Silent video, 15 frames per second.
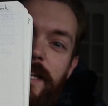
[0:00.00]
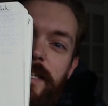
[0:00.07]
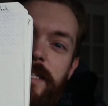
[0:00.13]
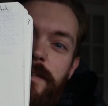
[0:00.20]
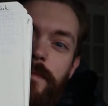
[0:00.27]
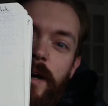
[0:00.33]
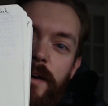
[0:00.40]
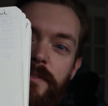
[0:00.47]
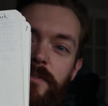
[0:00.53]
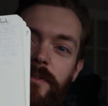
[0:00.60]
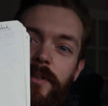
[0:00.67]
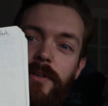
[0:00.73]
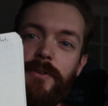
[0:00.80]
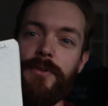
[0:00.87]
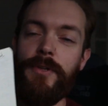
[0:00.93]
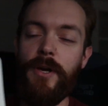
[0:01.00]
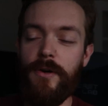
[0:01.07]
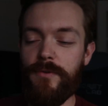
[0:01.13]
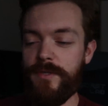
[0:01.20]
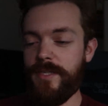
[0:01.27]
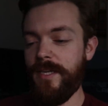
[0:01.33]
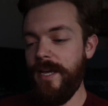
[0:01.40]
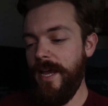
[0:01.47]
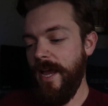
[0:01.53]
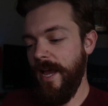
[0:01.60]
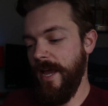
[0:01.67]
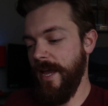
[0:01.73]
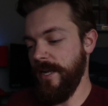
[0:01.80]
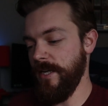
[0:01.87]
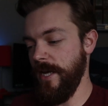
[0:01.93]
and some other little notes,
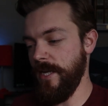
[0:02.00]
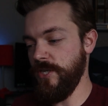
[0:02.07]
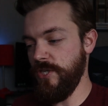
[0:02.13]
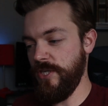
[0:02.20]
and